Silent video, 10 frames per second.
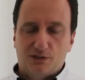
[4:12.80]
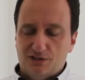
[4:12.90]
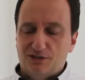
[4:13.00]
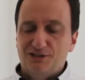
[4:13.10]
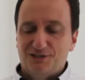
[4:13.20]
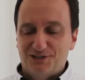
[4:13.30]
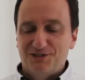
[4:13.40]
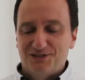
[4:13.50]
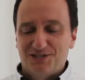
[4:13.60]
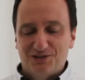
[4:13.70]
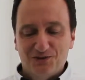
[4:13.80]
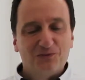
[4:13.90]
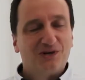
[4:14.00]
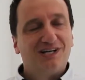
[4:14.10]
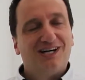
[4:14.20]
than a
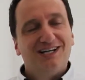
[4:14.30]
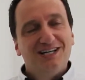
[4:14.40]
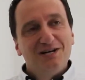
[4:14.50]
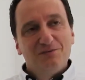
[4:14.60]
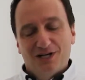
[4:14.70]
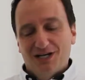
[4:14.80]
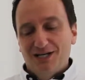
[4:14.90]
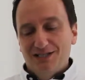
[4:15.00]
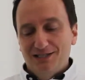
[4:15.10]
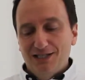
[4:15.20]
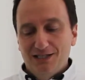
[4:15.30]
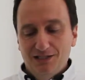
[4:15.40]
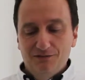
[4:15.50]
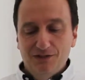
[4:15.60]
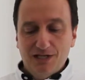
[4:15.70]
normal car, but they
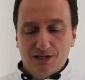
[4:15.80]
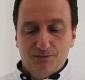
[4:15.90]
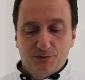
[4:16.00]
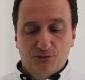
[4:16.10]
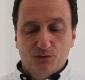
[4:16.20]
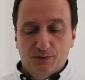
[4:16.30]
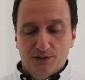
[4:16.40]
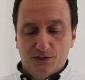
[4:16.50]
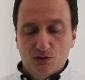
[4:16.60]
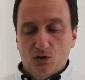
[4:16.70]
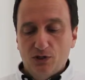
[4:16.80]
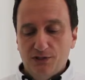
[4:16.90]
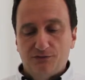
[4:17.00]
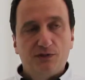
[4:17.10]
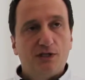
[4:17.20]
give their performance
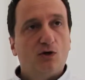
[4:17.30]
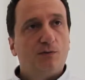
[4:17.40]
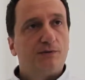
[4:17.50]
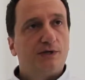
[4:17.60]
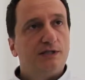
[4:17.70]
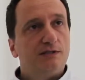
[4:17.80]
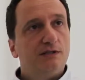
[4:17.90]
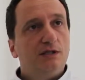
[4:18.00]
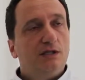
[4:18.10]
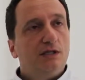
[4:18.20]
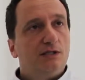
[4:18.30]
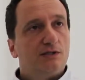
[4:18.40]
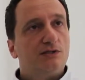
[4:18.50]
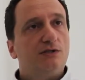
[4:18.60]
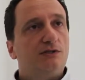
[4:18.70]
only if they operate in a
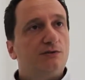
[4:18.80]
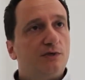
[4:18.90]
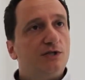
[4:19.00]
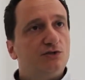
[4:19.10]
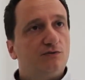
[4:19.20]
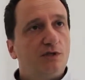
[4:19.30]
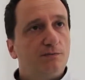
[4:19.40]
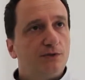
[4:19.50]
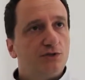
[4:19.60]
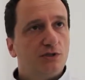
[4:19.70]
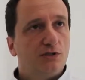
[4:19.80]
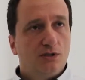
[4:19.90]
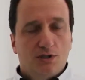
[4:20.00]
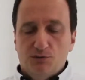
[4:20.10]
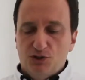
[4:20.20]
certain range of temperature,
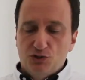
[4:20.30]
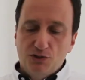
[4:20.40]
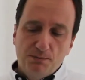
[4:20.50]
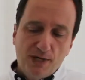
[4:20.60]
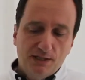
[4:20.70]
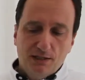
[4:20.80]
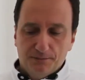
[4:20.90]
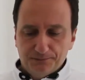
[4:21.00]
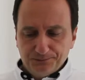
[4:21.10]
which, depending